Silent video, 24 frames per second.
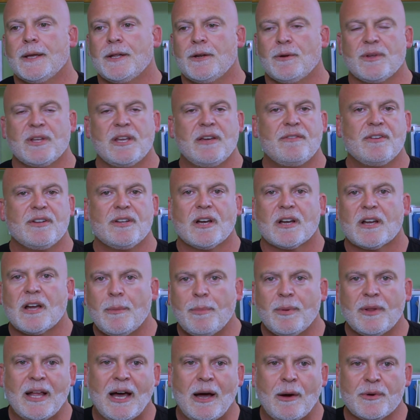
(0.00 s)
Give it a
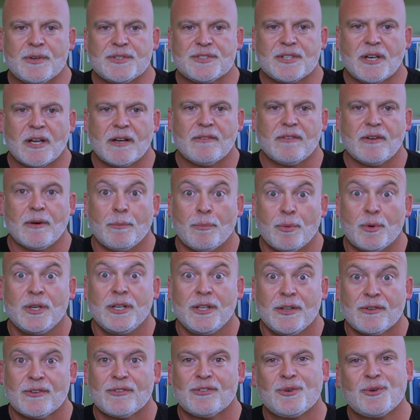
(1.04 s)
couple hours, kind of a
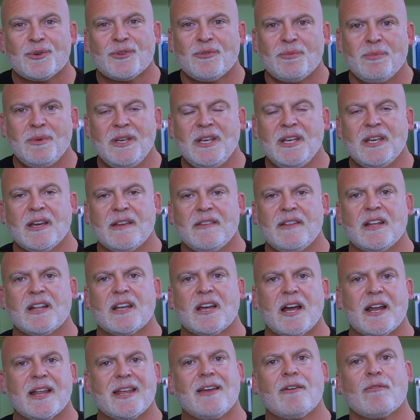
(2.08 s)
breather, so to speak, and then
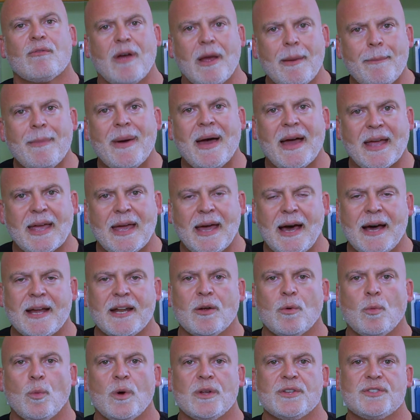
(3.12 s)
kind of get right back at
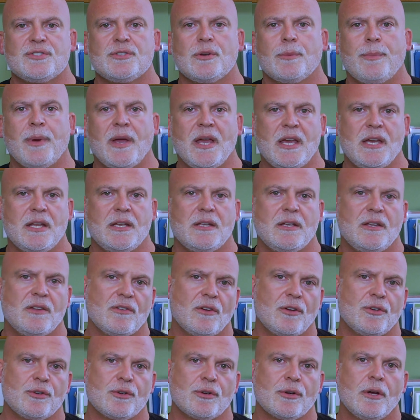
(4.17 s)
it once your pain is
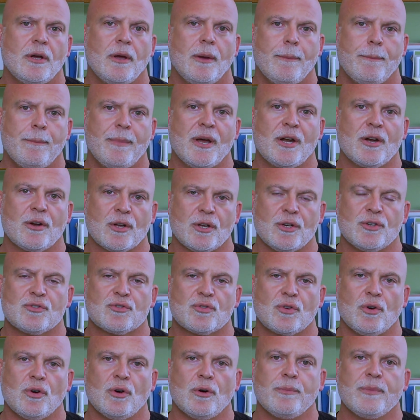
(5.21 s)
under better
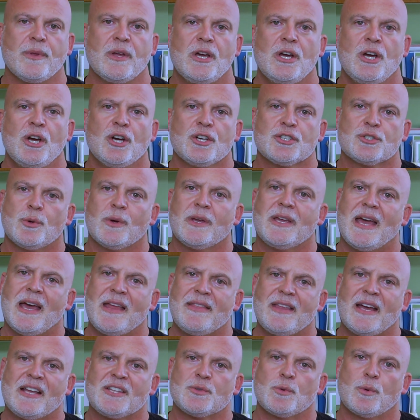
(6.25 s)
control. So
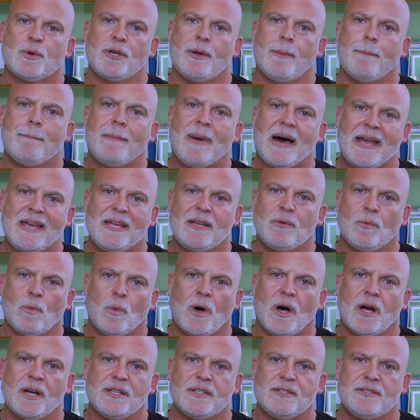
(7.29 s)
again, that's where you might
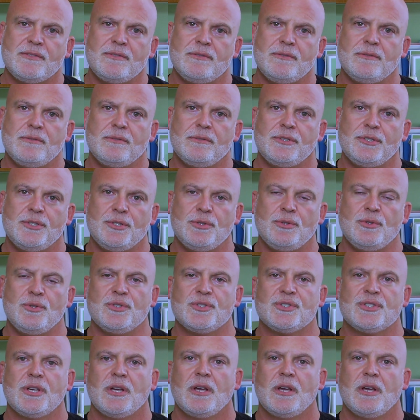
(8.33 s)
want to use